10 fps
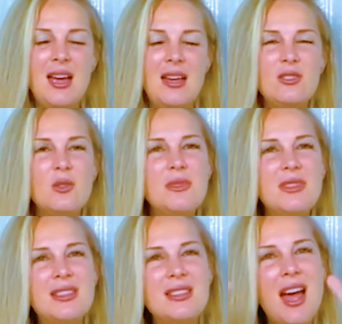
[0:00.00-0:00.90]
It's almost
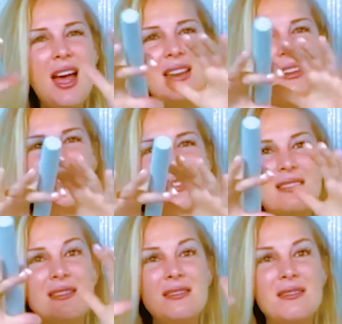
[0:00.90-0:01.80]
the size
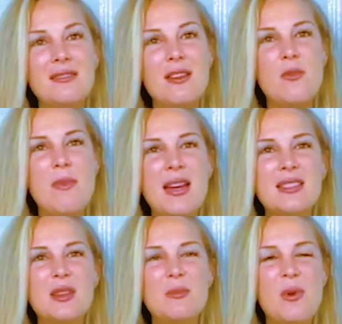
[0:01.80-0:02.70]
of a
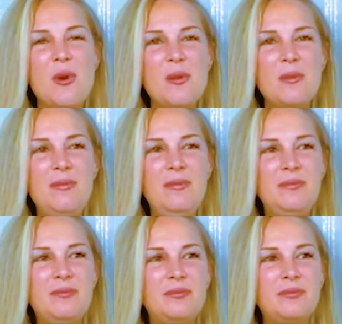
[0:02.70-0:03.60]
basketball.
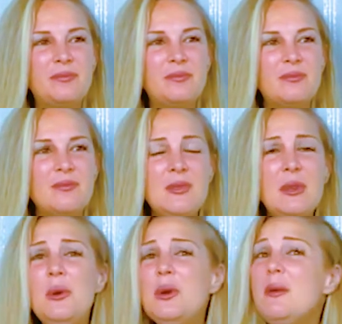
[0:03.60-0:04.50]

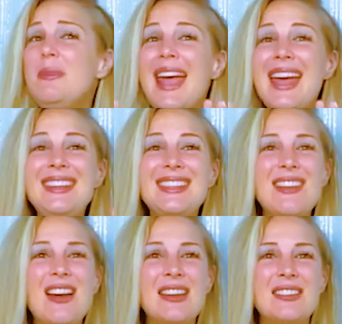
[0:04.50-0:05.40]
Or it could be any
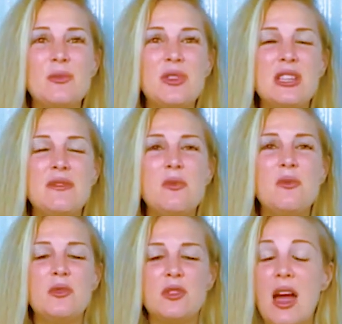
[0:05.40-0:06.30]
size, in whichever
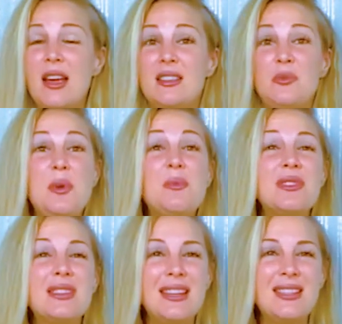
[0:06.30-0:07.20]
size it
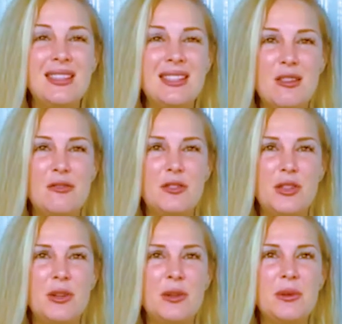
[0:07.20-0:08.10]
represents itself
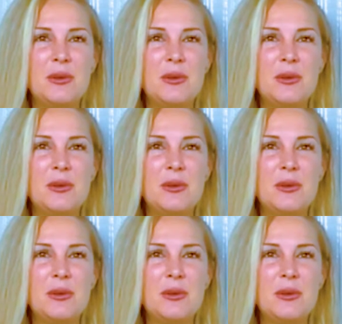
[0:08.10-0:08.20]
to you.